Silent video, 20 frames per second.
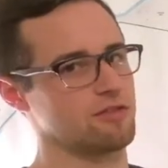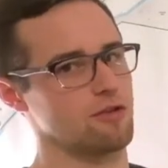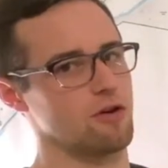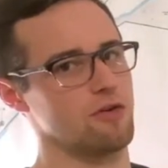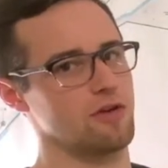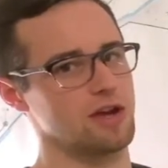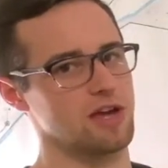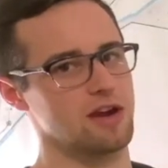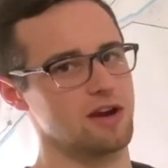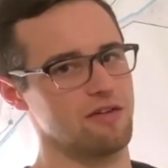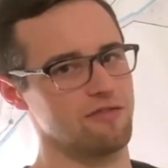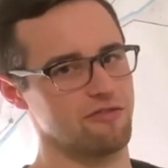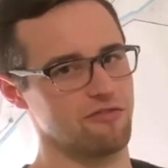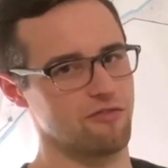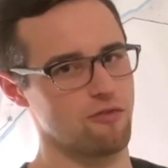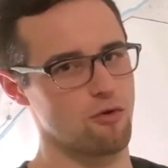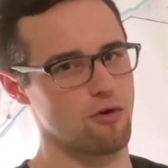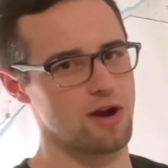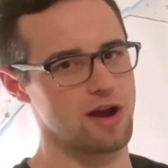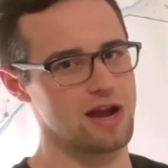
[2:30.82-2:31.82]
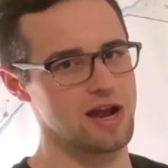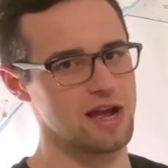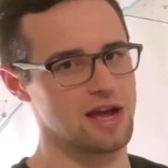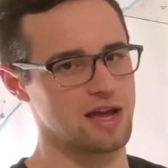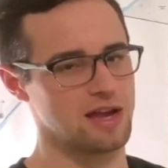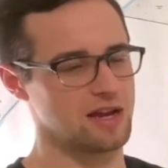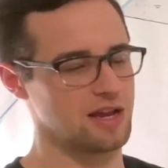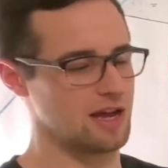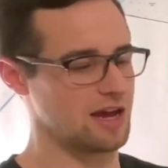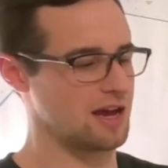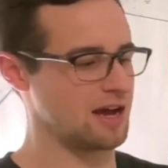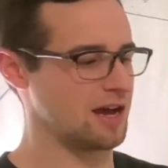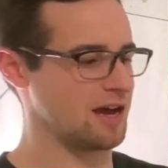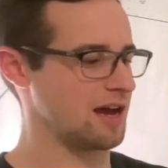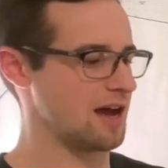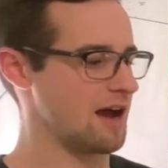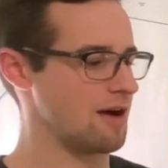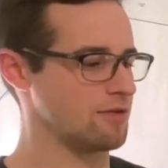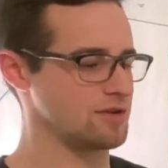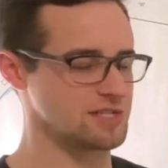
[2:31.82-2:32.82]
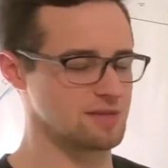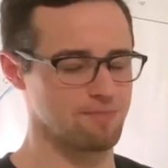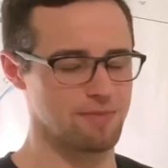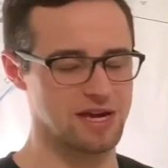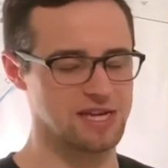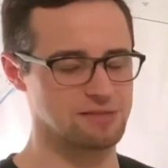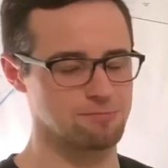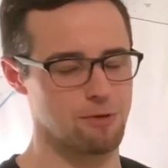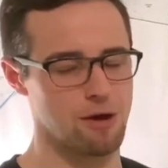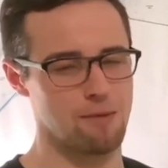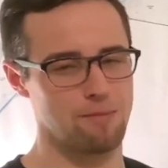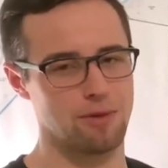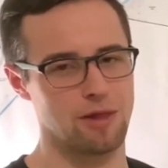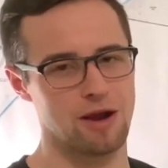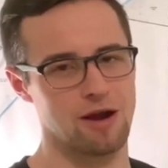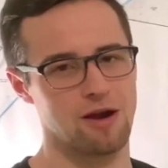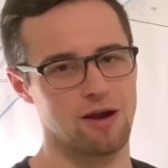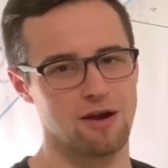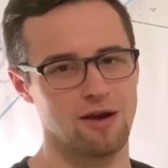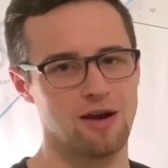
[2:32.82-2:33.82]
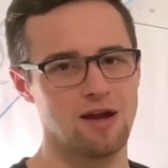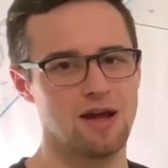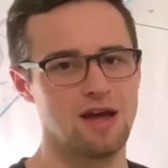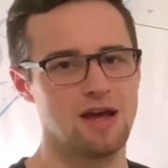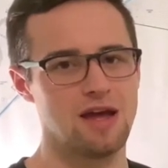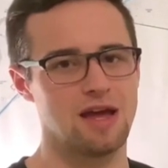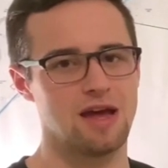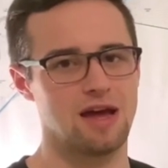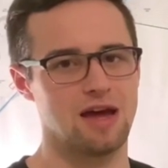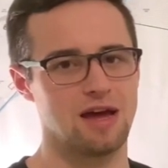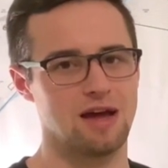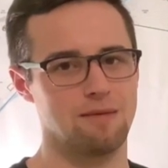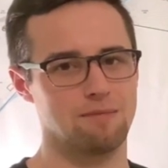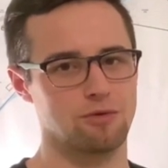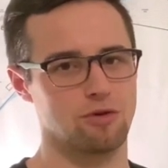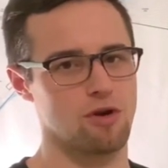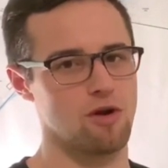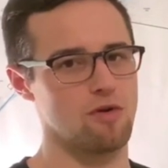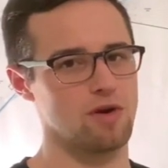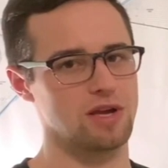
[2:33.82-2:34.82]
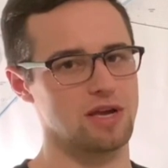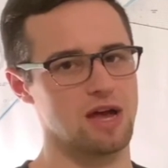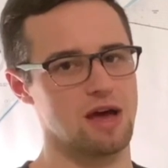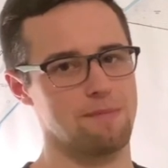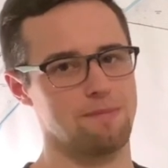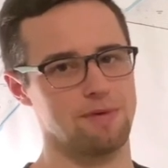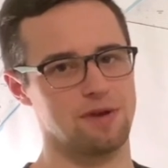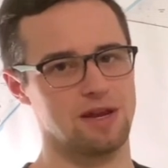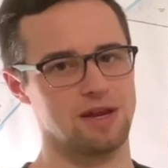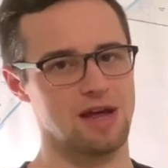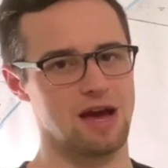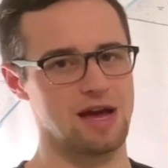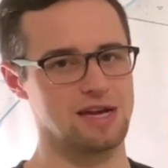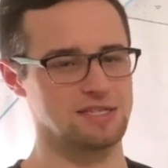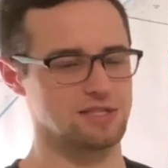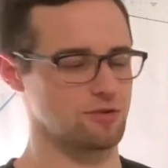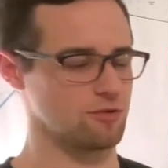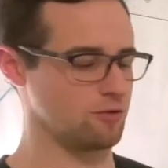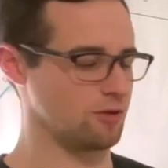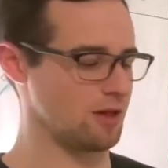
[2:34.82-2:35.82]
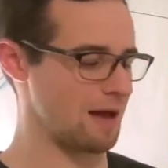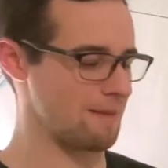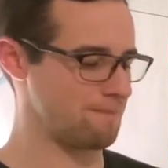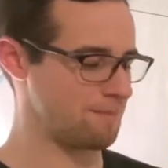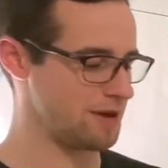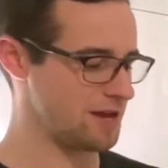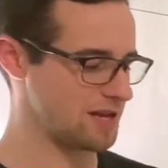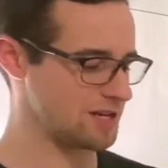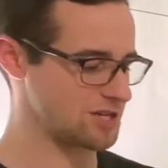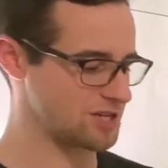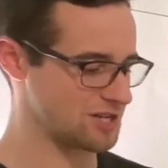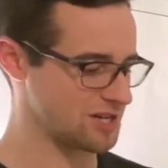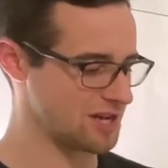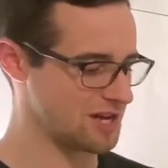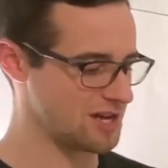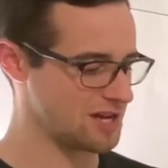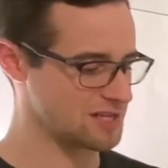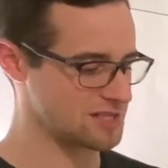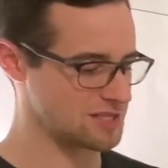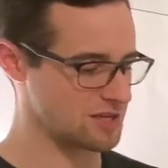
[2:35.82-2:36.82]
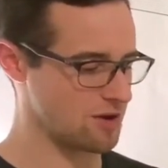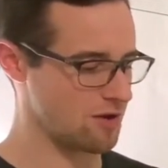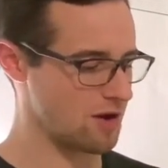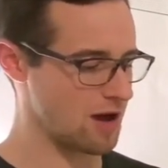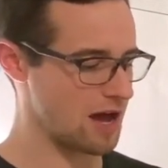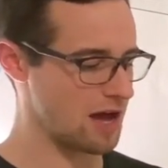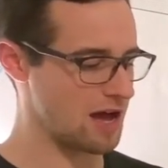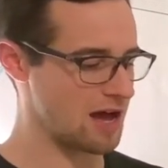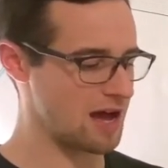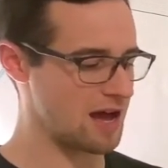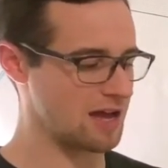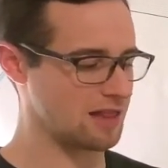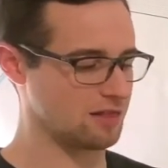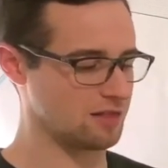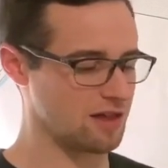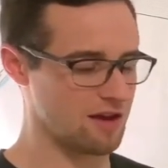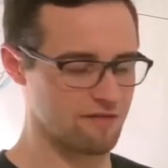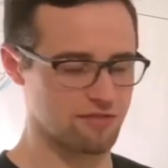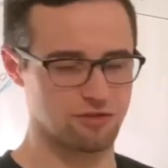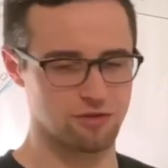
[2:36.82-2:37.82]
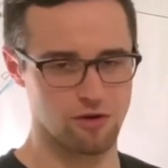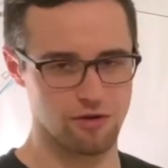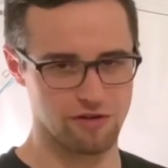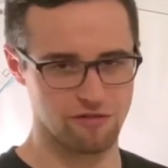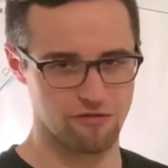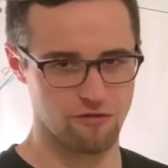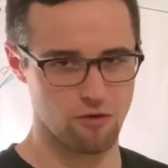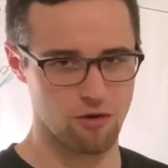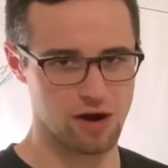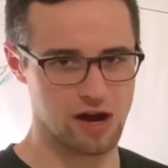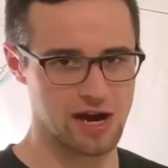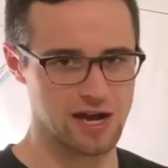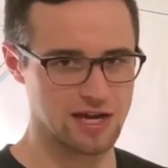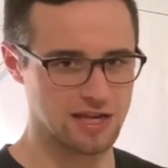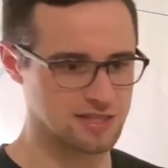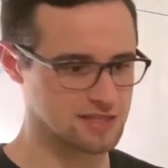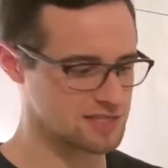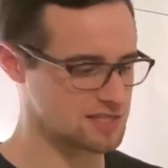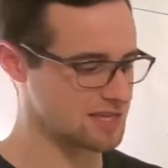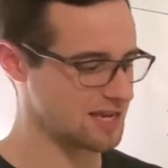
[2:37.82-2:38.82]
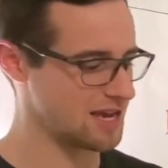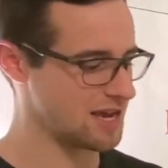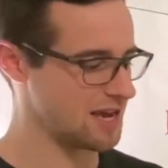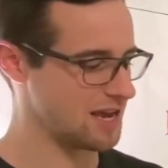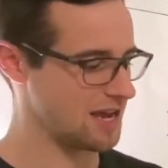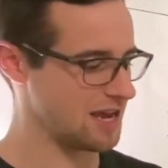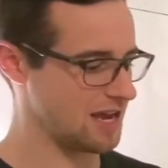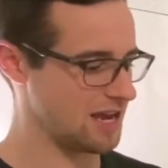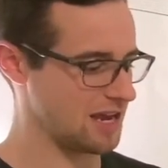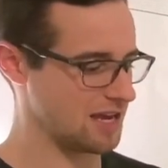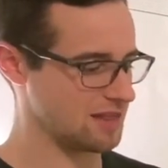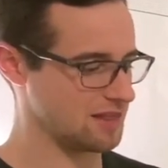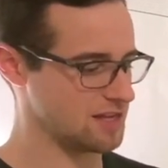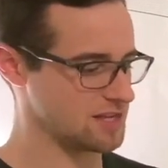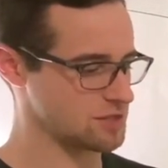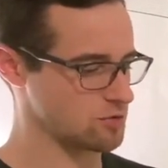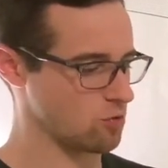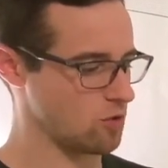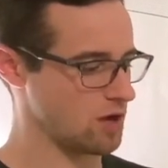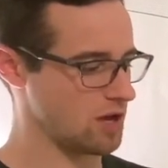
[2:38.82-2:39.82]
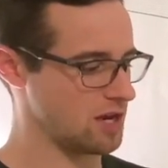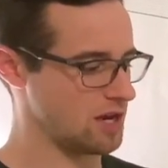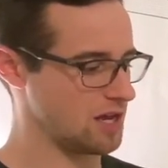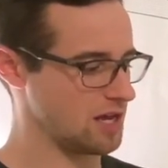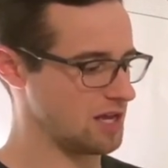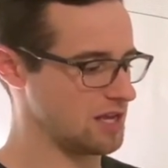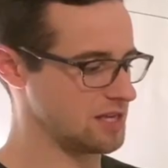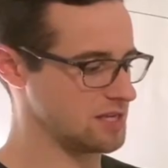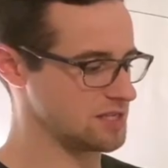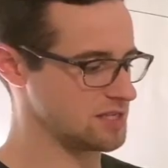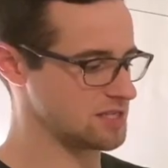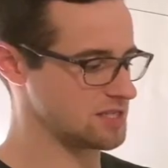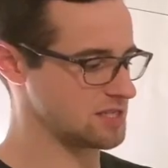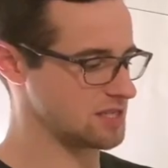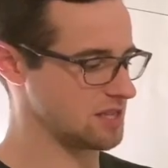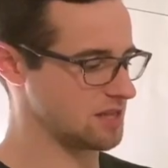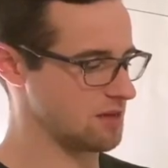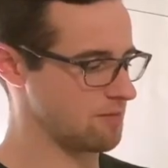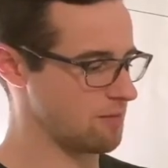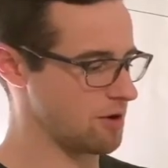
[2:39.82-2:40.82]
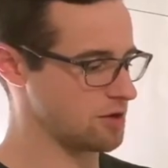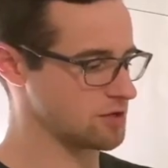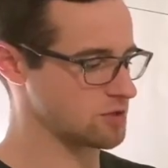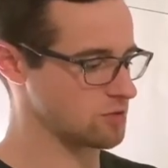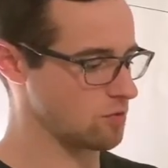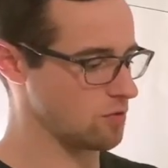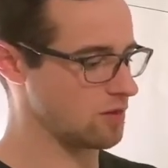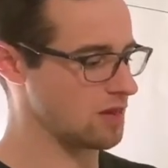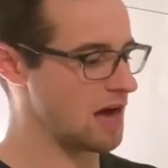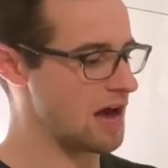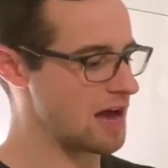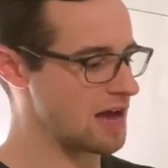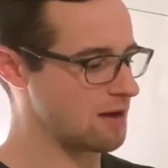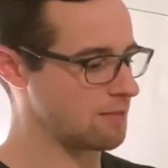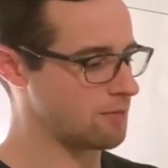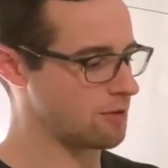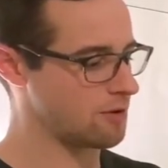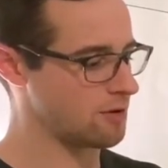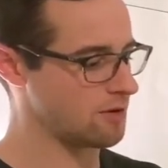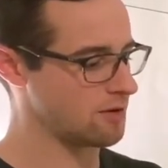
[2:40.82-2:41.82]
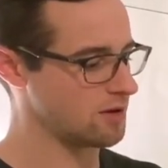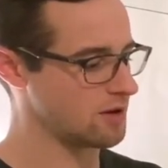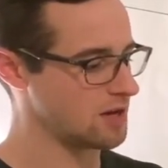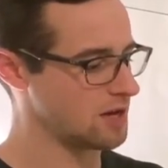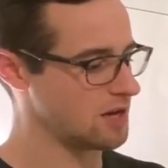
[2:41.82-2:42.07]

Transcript: throwing it on forehand. I was a baseball player growing up, and in high school I pitched, so I love throwing forehands. And this one is the most reliable